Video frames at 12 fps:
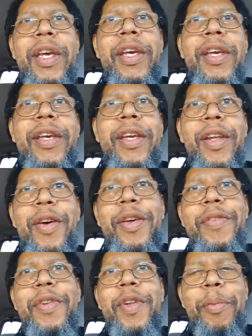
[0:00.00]

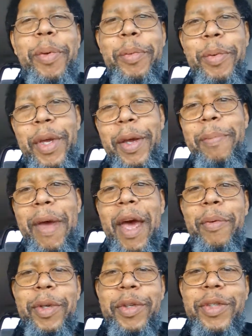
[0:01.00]
even though people get
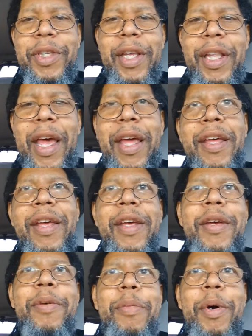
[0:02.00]
mad when you say that,
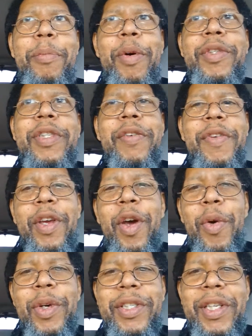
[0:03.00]
but most of it
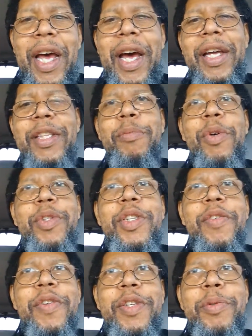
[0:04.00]
coincides. Most
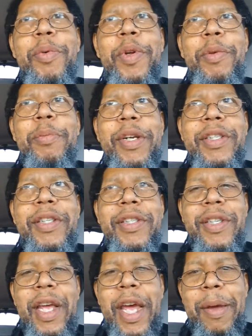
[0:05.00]
of it is pretty much the
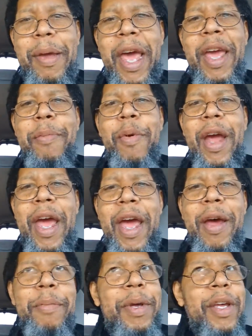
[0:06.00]
same.
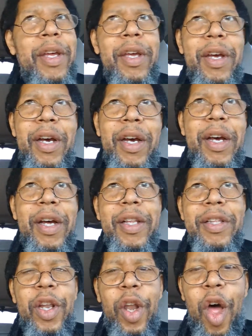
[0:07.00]
Abraham,
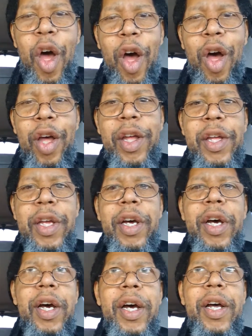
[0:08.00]
the law,
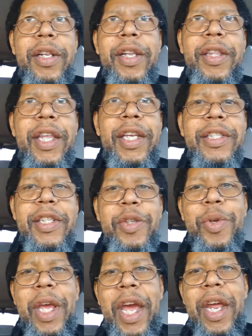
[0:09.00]
the things that you
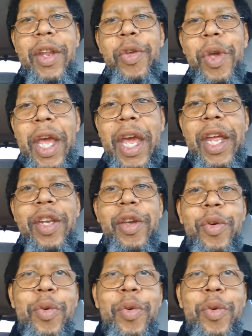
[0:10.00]
can and you can't do.